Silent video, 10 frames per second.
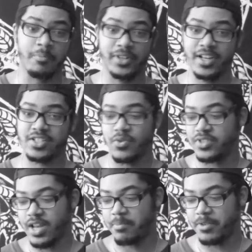Plus,
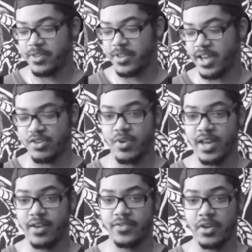on top of that, you
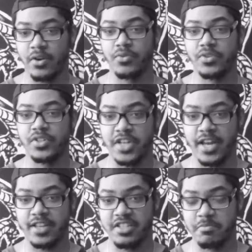have, you know, the
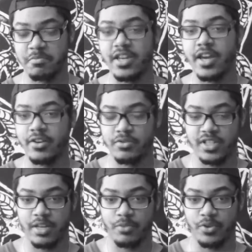jazzy piano
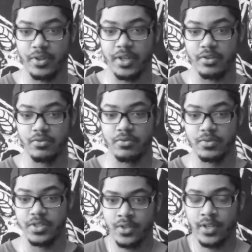sample that they
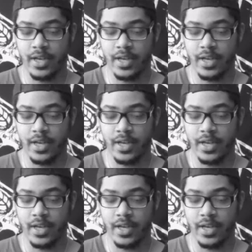used.